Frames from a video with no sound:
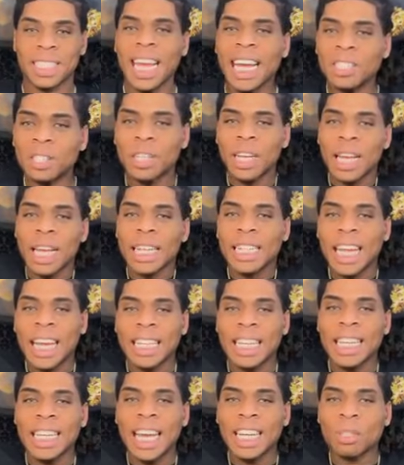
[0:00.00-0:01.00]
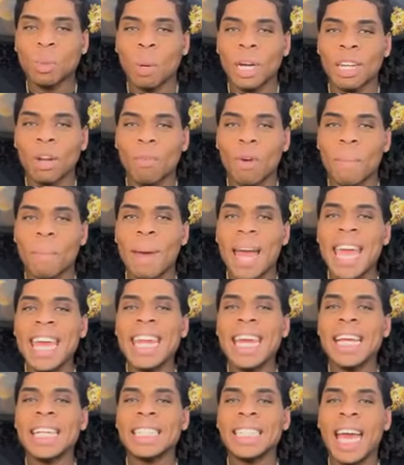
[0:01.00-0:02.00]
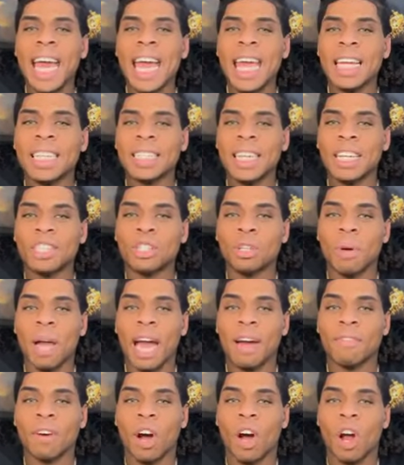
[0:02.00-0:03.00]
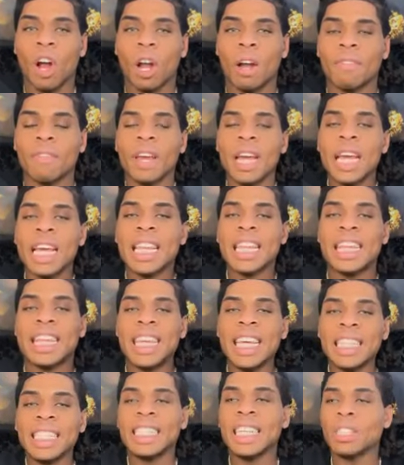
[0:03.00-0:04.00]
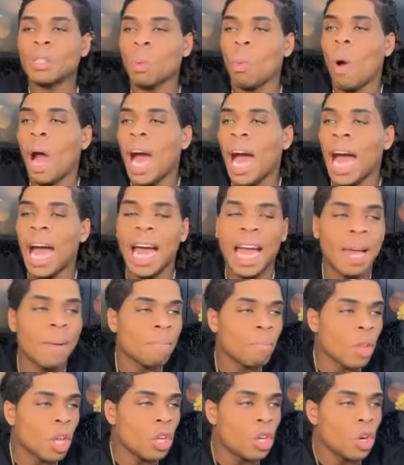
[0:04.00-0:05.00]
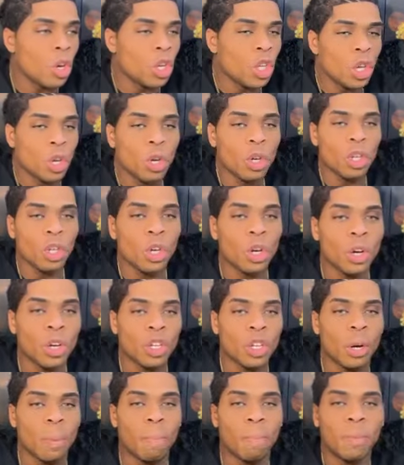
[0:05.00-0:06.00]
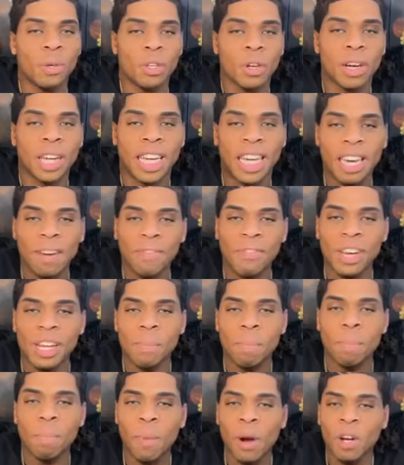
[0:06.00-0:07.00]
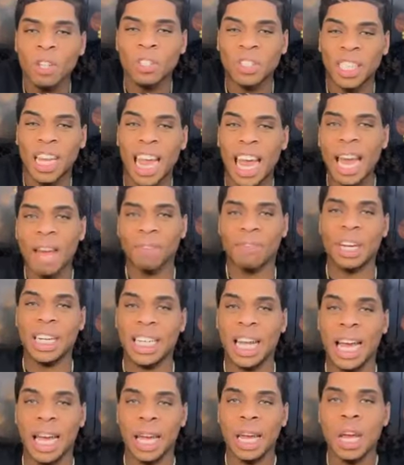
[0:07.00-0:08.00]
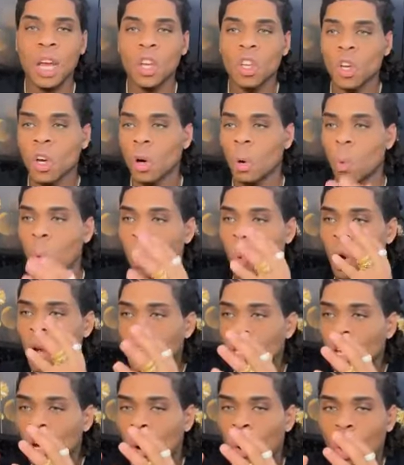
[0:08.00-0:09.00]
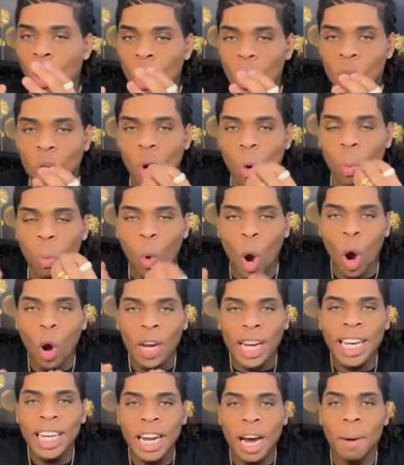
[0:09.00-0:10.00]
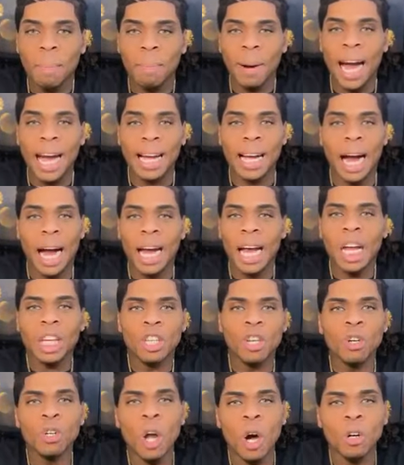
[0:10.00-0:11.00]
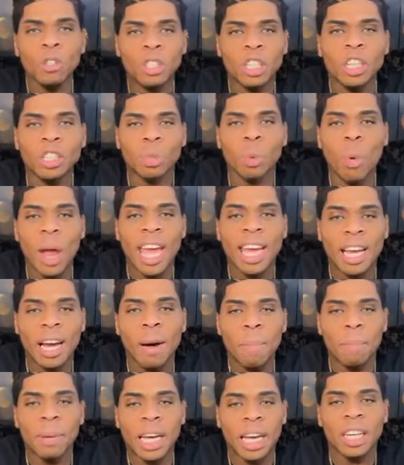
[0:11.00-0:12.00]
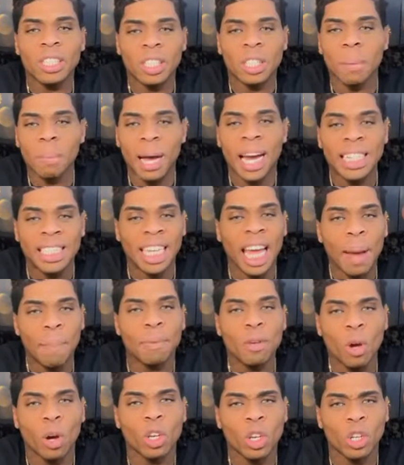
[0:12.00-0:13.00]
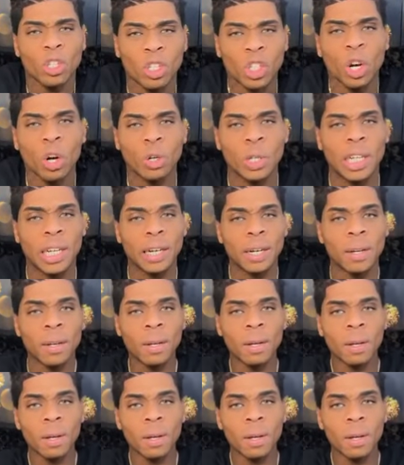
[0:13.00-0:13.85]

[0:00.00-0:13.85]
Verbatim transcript: That's that, that's what the remaining days that you have on earth. This is why you you you you're, you're given mercy every day. You're you're you're woken up by God. You don't just wake up because somebody tap you on your shoulder.